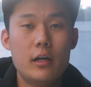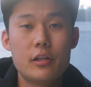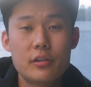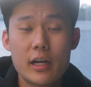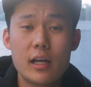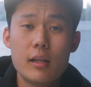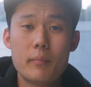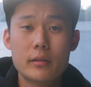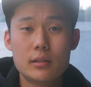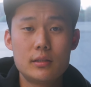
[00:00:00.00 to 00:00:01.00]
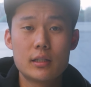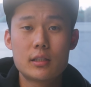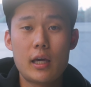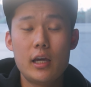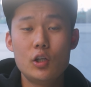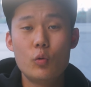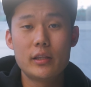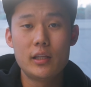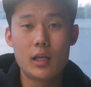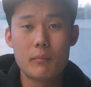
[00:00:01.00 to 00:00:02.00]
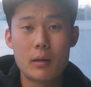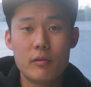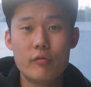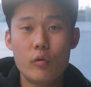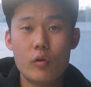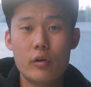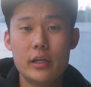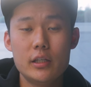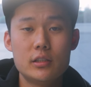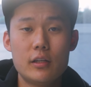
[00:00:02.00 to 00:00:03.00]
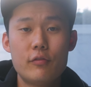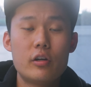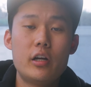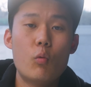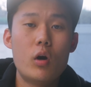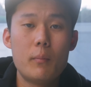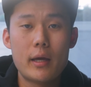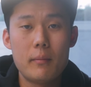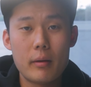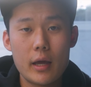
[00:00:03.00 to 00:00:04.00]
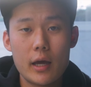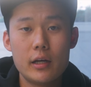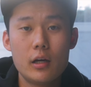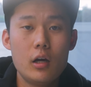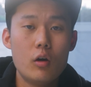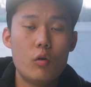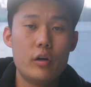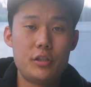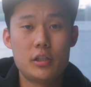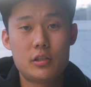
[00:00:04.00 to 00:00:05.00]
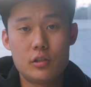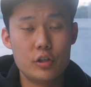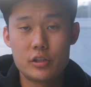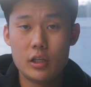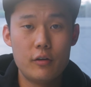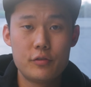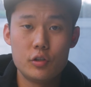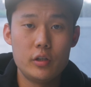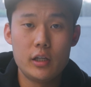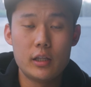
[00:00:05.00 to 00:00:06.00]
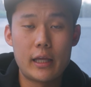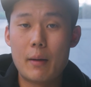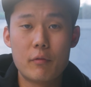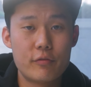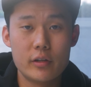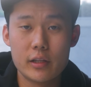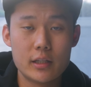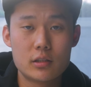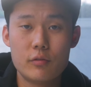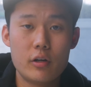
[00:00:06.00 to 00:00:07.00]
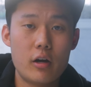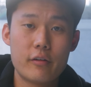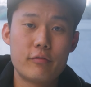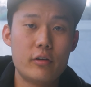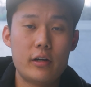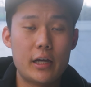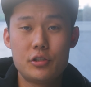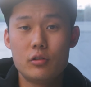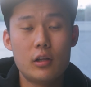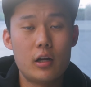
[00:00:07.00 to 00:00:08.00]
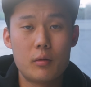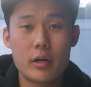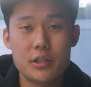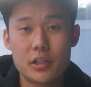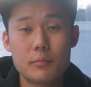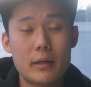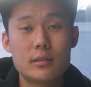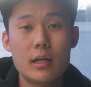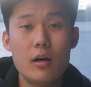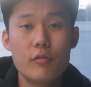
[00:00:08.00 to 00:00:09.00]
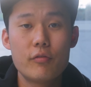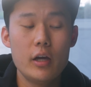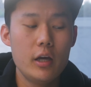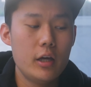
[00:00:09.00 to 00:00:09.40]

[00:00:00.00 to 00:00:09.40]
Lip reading: Another thing I love about the 6K and who I think it might be for is if you're in a one-man band or it's just yourself shooting. Like I'm a freelance videographer and I shoot a lot of the projects myself.